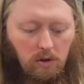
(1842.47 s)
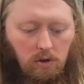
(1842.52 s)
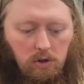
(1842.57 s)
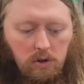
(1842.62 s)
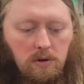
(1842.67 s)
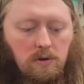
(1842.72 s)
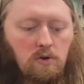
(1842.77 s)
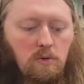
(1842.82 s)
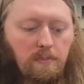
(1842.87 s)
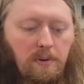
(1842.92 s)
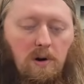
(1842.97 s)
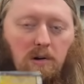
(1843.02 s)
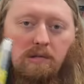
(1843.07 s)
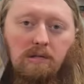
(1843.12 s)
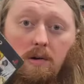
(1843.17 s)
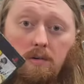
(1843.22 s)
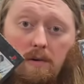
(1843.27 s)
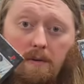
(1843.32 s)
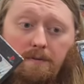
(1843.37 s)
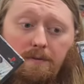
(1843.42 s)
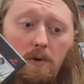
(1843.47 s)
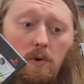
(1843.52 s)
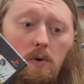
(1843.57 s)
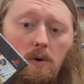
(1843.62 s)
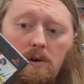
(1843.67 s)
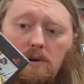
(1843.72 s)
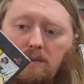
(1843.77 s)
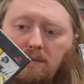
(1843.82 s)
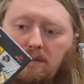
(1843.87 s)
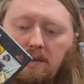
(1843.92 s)
Two Persona
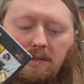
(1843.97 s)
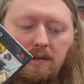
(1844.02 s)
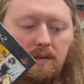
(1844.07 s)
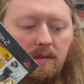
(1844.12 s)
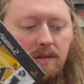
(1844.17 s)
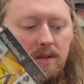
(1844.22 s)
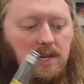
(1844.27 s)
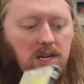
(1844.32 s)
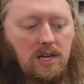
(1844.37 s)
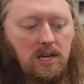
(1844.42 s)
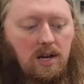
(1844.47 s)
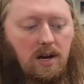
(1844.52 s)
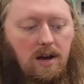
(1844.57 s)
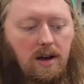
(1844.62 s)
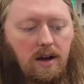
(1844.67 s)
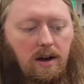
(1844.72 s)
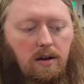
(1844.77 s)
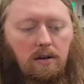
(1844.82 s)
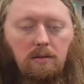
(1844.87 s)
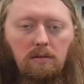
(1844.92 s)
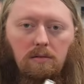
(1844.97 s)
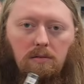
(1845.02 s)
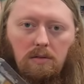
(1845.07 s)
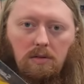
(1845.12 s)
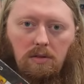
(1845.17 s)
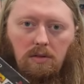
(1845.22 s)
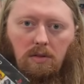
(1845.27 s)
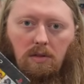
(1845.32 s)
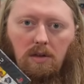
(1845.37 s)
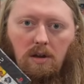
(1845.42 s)
4s. This is the, uh,
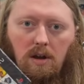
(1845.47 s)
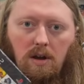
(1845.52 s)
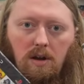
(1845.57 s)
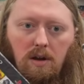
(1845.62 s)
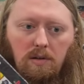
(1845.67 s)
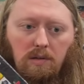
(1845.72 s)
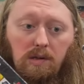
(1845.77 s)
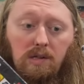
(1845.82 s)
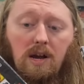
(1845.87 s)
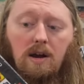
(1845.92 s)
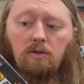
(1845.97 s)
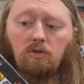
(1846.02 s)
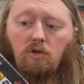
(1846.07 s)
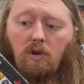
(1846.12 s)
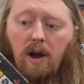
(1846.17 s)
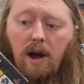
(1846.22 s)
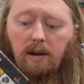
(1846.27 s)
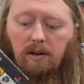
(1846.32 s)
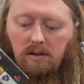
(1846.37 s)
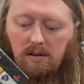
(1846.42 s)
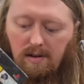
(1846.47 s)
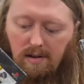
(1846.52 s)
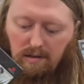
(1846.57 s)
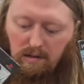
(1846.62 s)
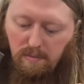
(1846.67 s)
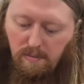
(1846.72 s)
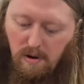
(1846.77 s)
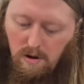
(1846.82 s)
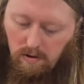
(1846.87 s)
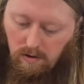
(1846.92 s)
the soundtrack
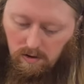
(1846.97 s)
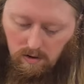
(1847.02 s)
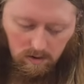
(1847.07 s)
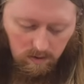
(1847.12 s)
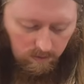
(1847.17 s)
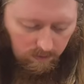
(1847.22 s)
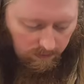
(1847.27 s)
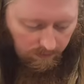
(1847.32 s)
disc bundle.